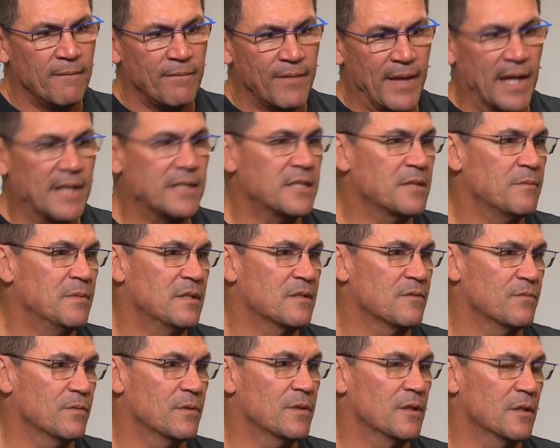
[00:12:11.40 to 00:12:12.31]
that, to me,
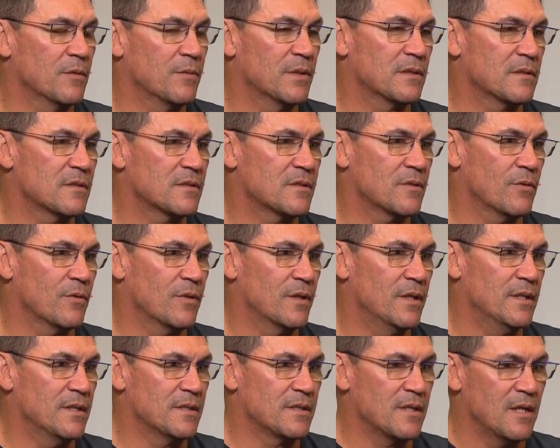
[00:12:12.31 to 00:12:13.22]
is really what the
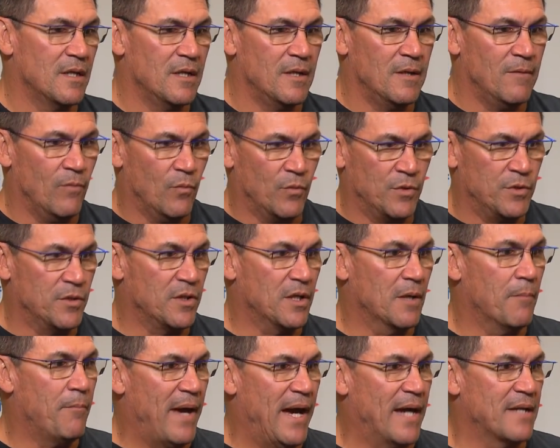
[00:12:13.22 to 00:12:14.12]
story is when you
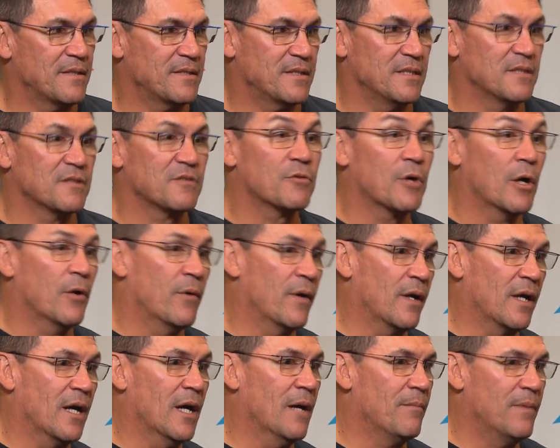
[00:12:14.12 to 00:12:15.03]
get past his
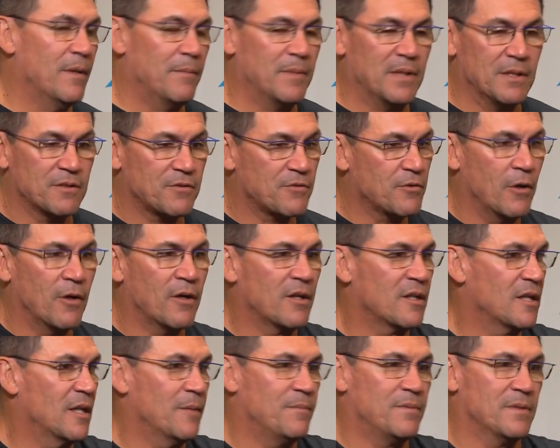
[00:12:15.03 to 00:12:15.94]
growing up. I mean, his
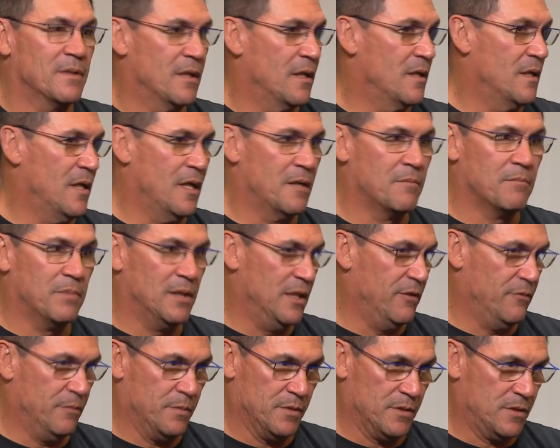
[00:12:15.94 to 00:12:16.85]
growing up is an
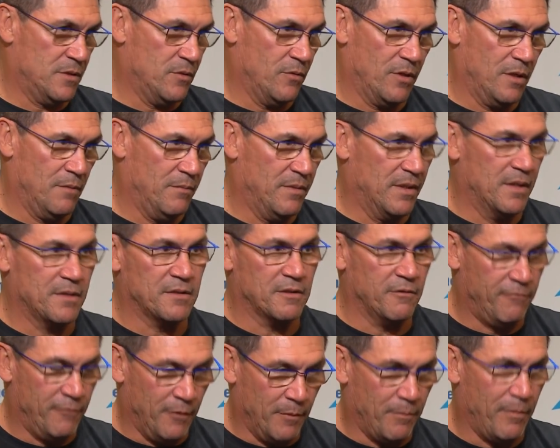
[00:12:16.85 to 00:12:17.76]
unbelievable story. But as
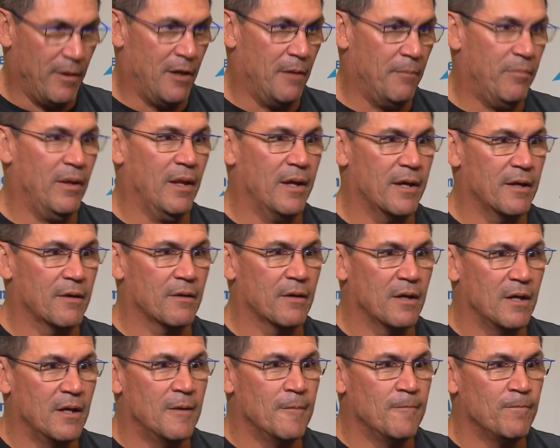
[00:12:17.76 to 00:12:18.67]
a football
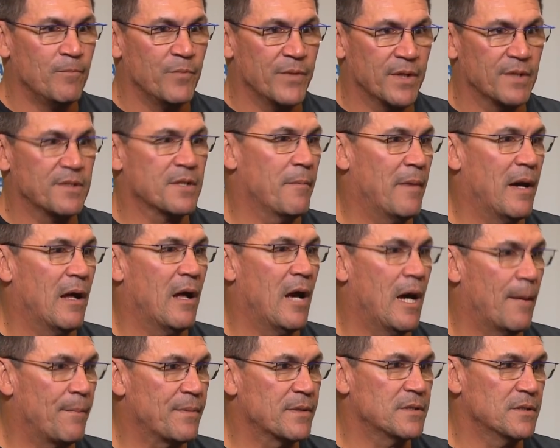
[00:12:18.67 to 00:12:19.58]
player, it's about
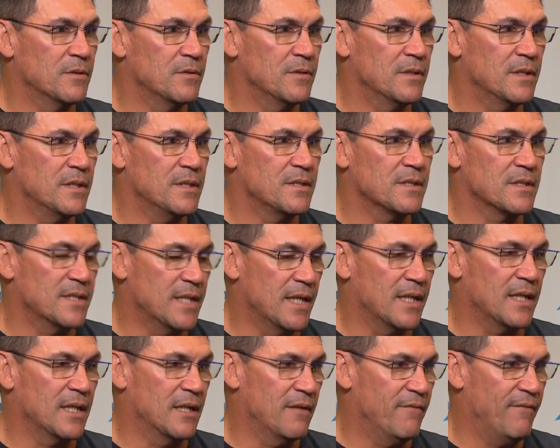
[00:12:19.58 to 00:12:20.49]
opportunities and
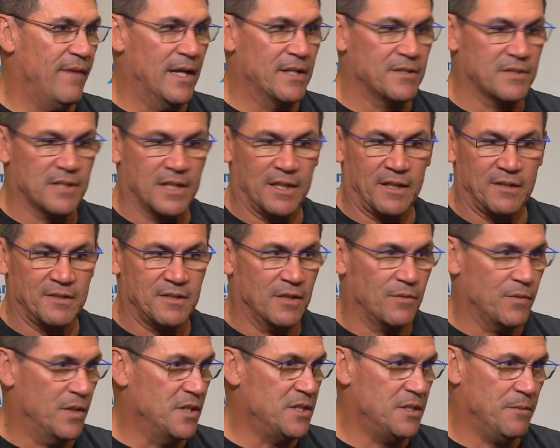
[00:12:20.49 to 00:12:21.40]
taking advantage. Like I
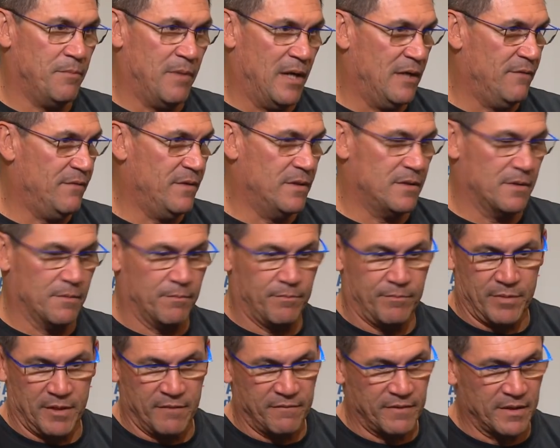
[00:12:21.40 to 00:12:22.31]
said, Reggie Bonifant's a
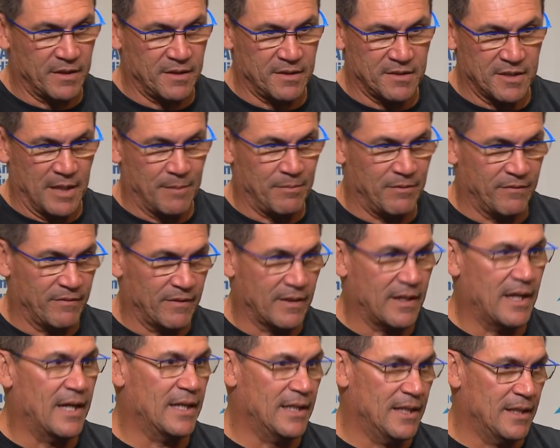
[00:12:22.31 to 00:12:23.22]
perfect example of a
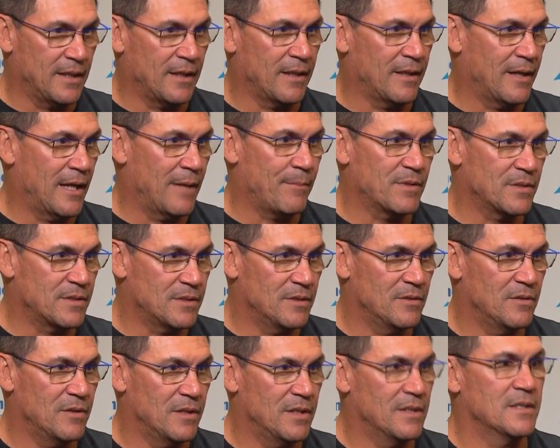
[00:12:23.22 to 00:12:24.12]
guy getting an
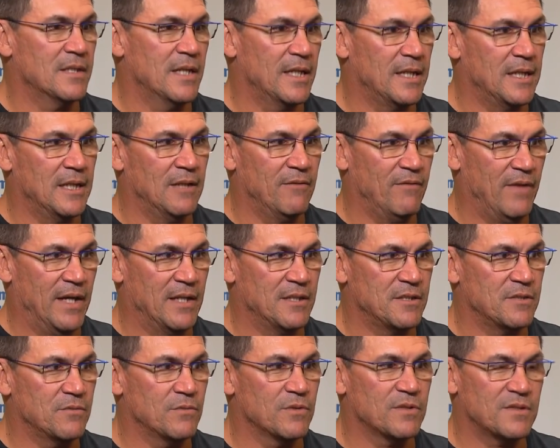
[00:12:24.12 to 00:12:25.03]
opportunity and taking
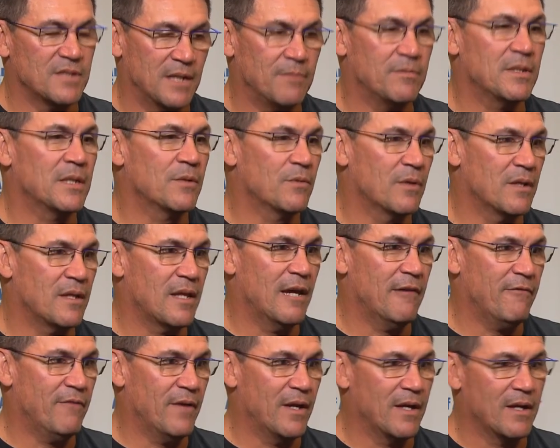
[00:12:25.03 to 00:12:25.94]
advantage. Well, same thing with
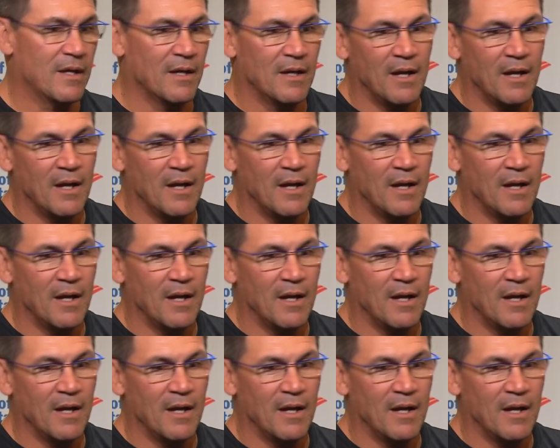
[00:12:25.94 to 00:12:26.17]
F.A.